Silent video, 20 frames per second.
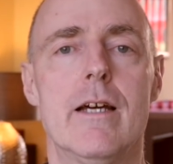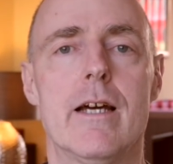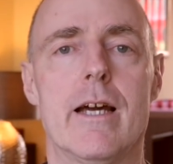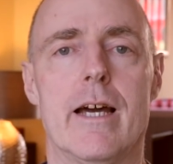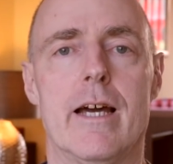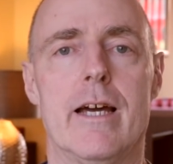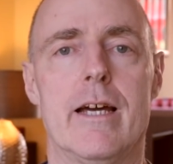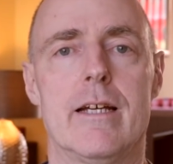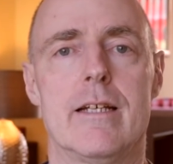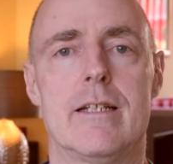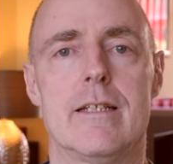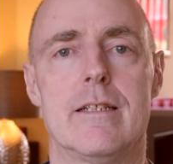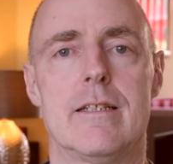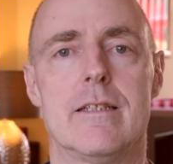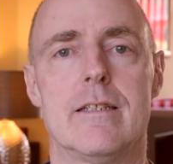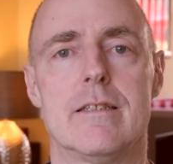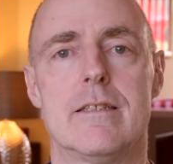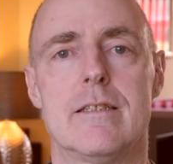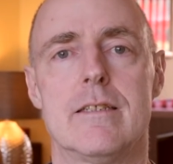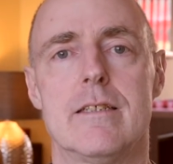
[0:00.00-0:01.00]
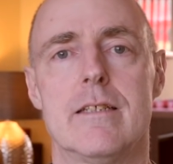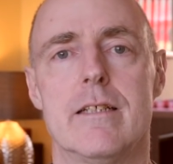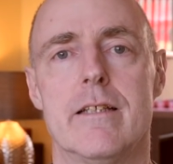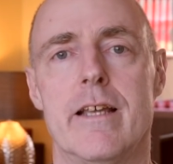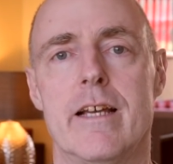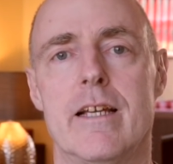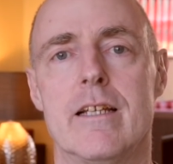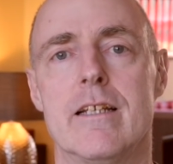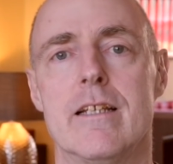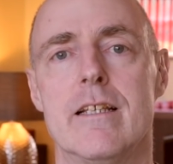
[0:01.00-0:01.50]
and
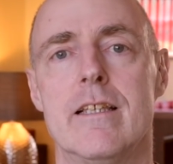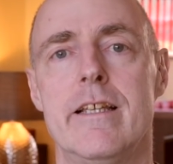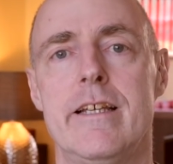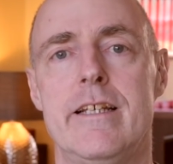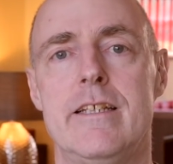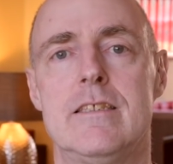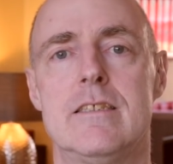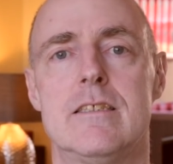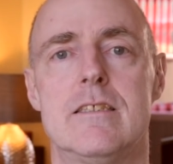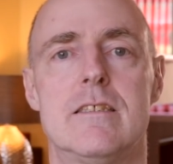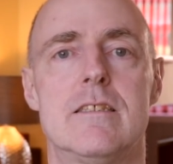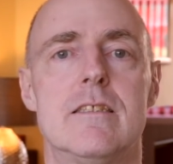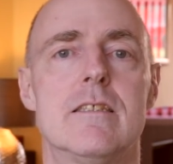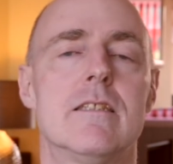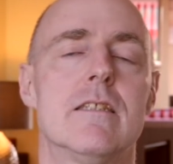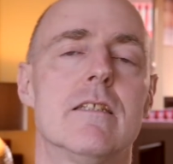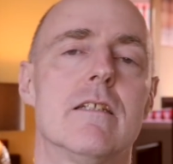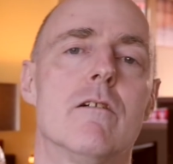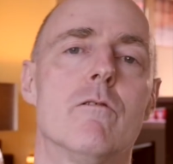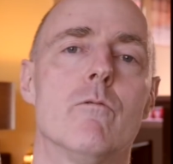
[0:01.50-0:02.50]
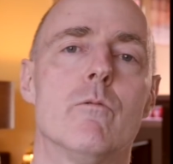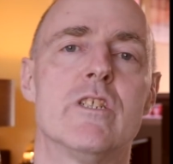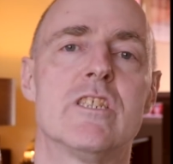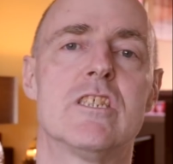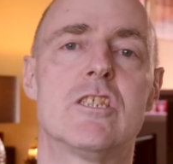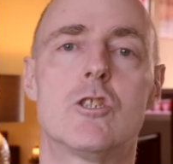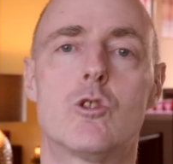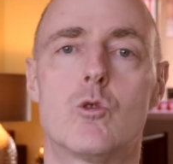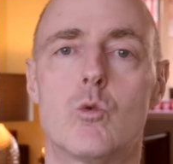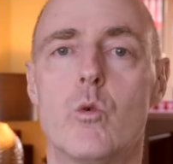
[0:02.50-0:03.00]
they can at least
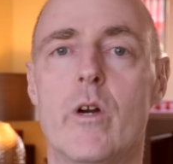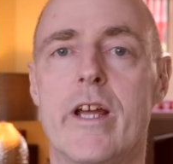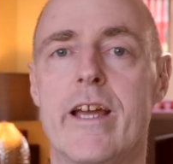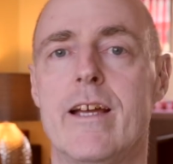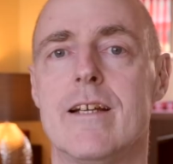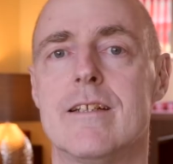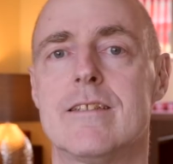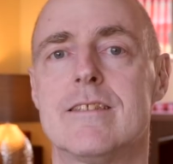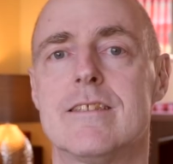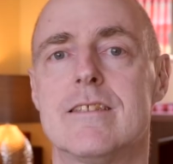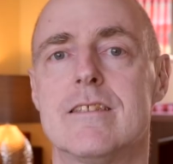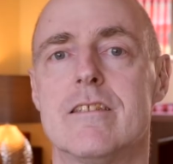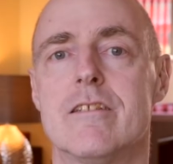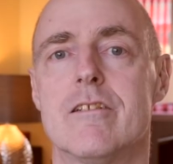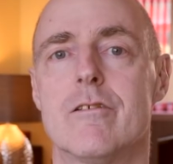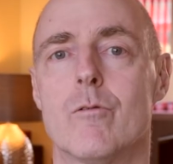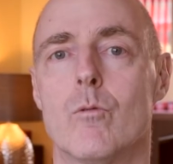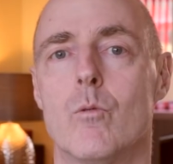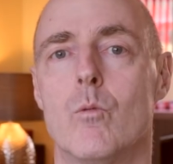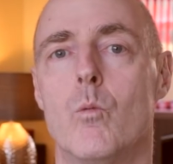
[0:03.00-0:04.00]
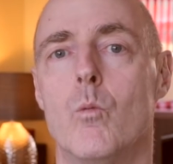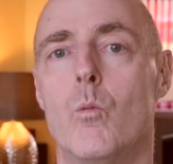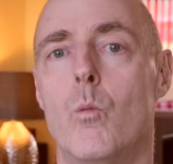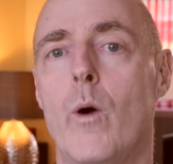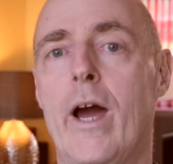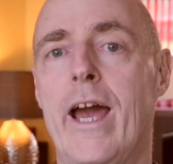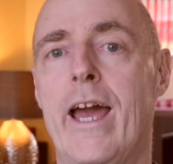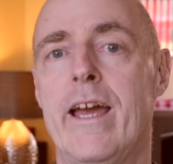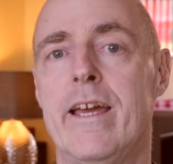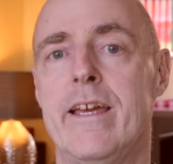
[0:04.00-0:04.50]
restrict
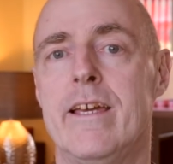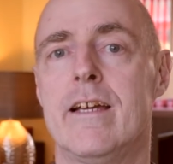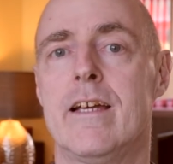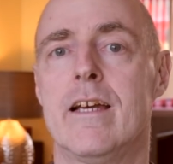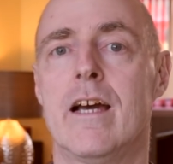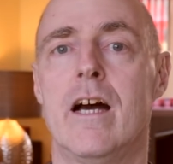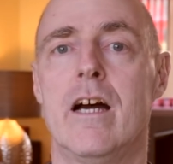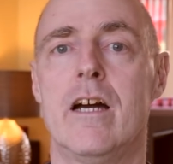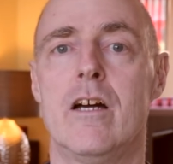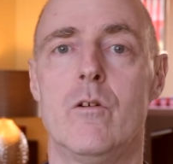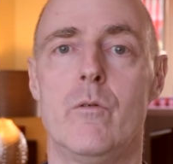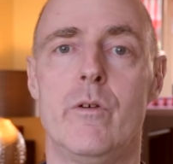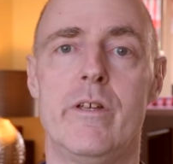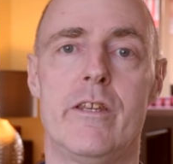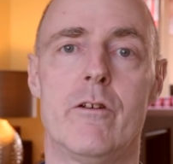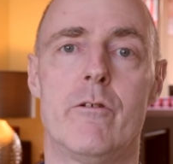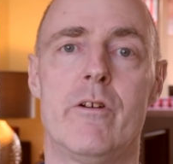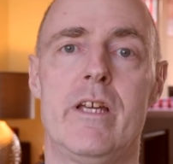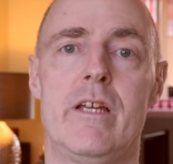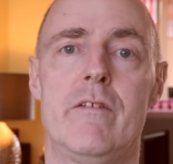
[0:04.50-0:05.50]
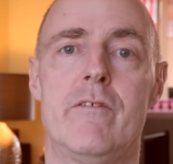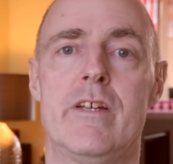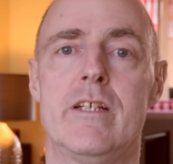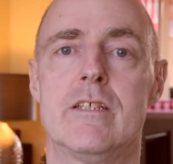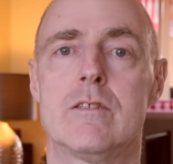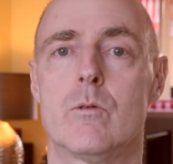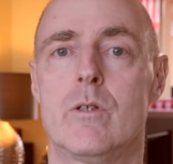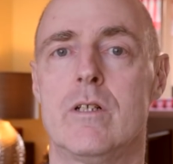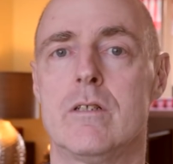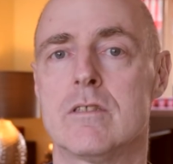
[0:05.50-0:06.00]
where you go with your EV
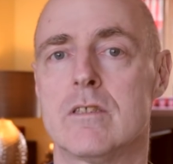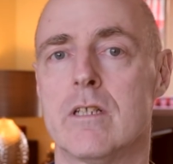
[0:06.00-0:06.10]
as well.